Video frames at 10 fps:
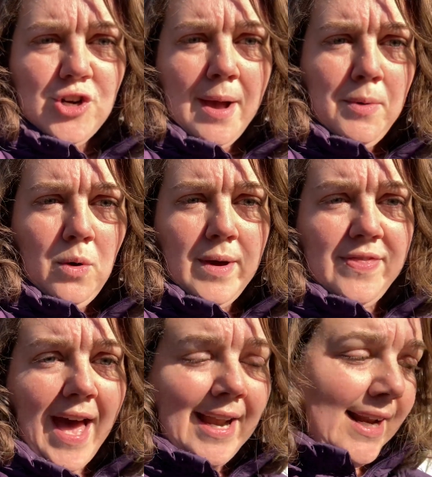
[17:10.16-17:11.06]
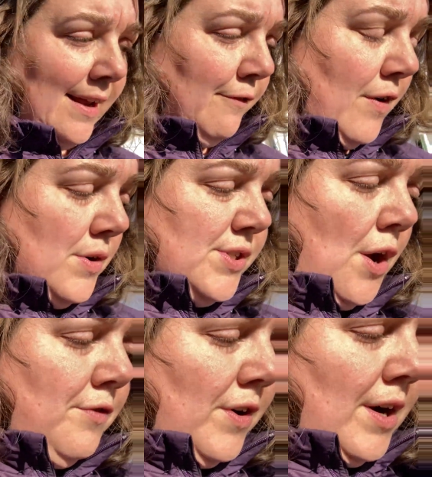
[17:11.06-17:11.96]
trouble with that getting froze
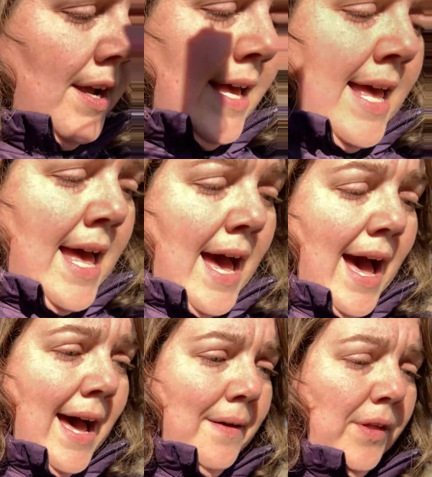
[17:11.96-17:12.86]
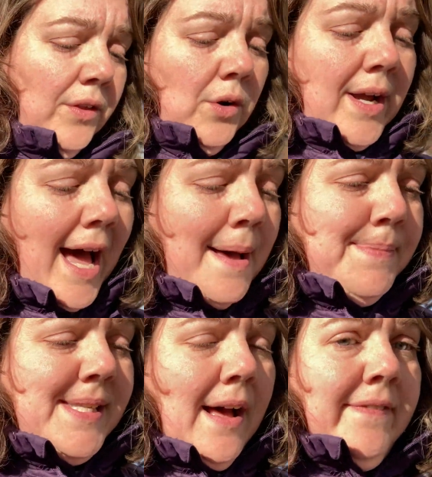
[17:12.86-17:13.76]
over. The little
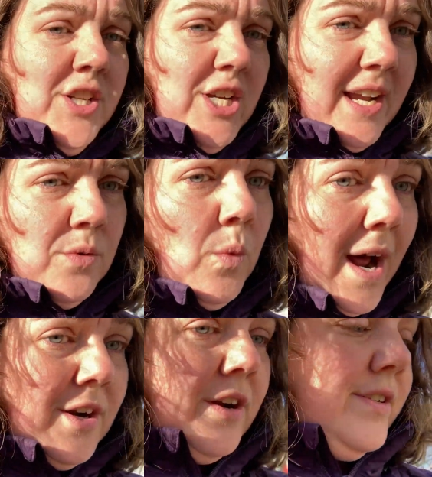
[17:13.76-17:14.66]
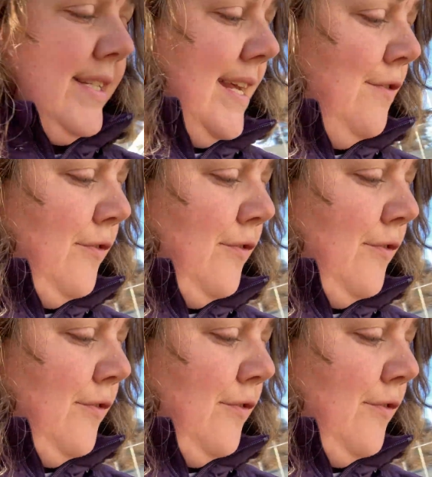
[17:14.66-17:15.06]
cups on the chicken waters did